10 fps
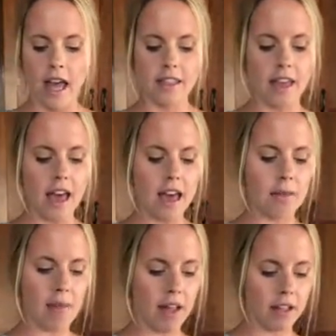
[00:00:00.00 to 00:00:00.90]
And
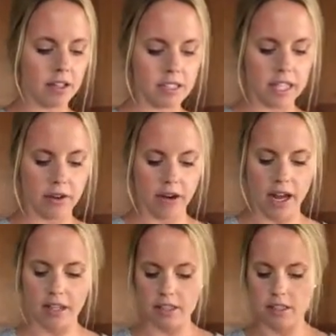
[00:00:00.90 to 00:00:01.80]
then my little
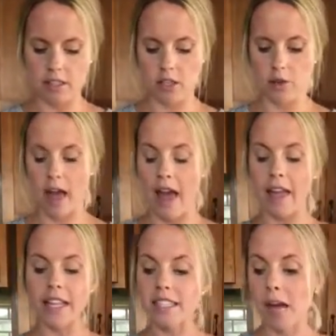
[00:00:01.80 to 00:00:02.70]
secret to
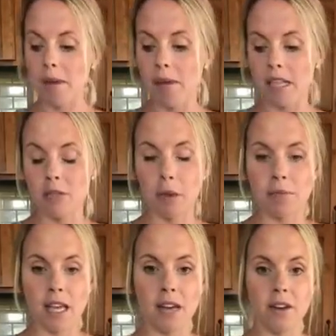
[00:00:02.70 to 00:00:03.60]
any time I make sweet
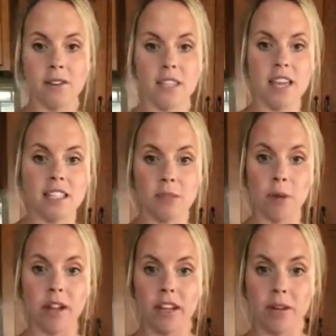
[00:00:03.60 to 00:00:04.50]
potatoes is
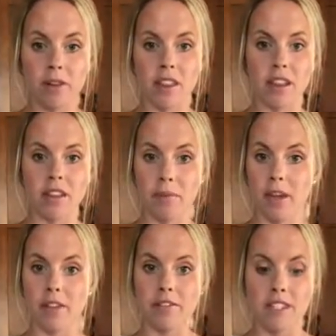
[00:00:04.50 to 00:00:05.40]
sprinkling with a little
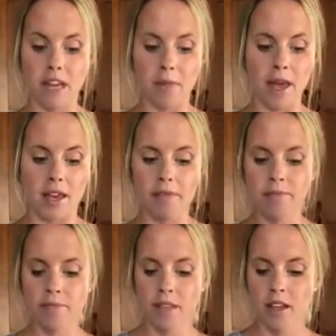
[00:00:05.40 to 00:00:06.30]
bit of cinnamon
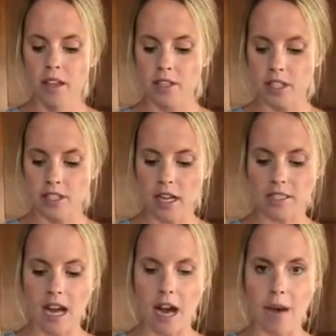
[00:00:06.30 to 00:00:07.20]
just
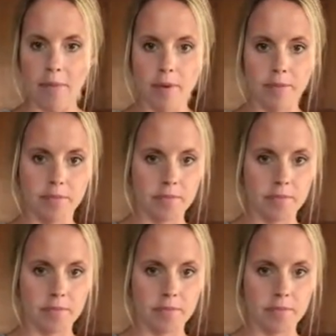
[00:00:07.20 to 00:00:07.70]
on top.